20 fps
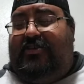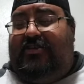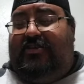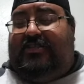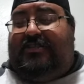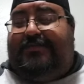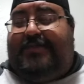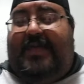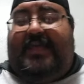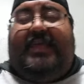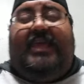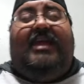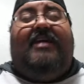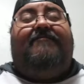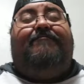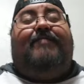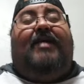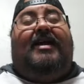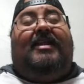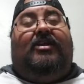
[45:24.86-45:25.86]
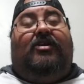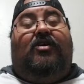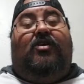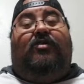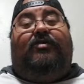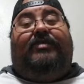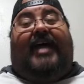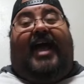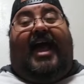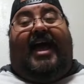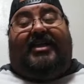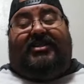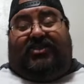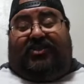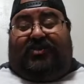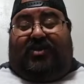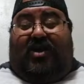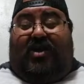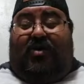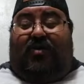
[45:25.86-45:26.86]
speaking of Gold, as
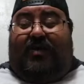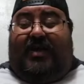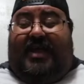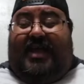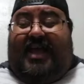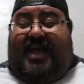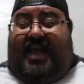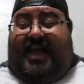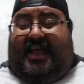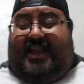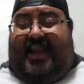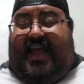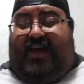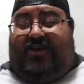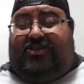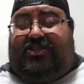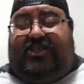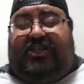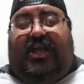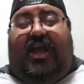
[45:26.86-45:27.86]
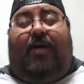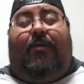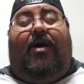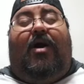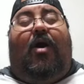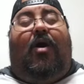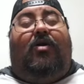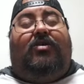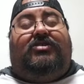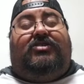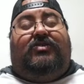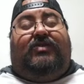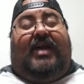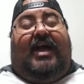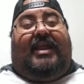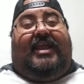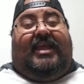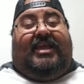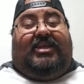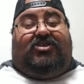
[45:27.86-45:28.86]
you know, Nao Ishikawa also
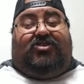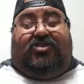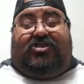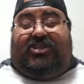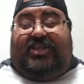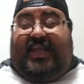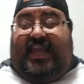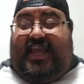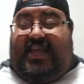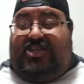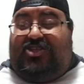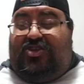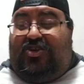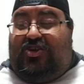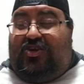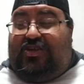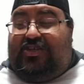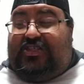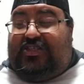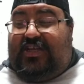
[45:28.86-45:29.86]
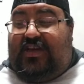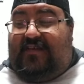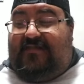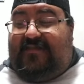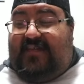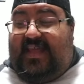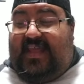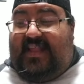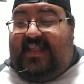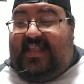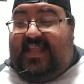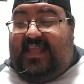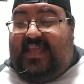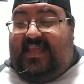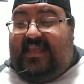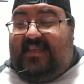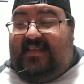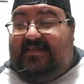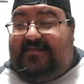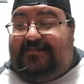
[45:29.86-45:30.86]
got injured. She injured herself in
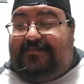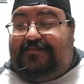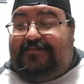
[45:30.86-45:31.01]
the